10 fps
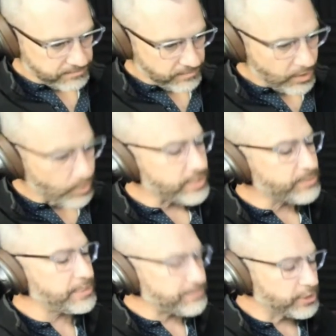what
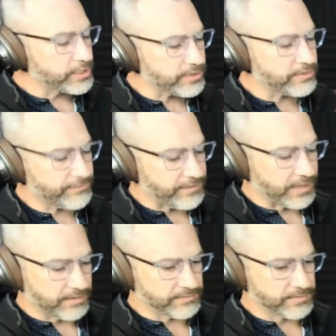can people learn
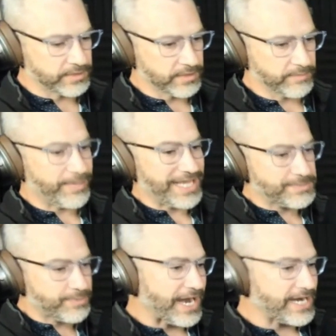from
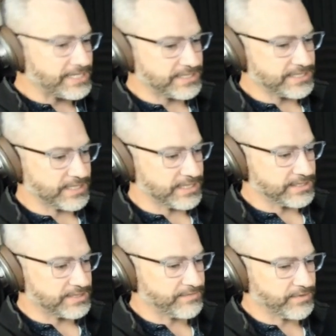best
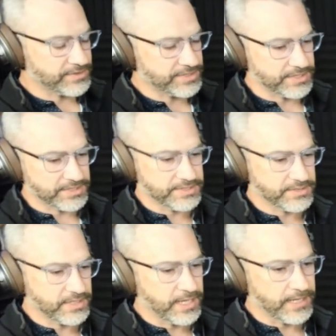practices
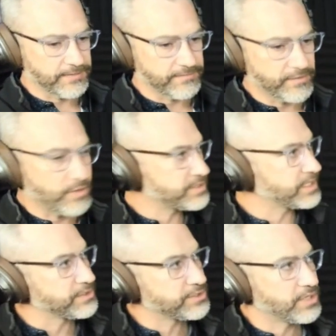versus folks
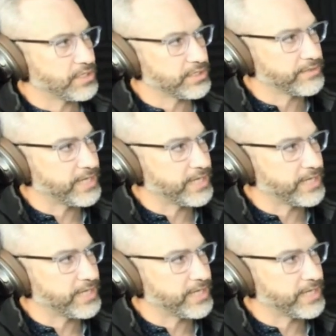that are struggling right out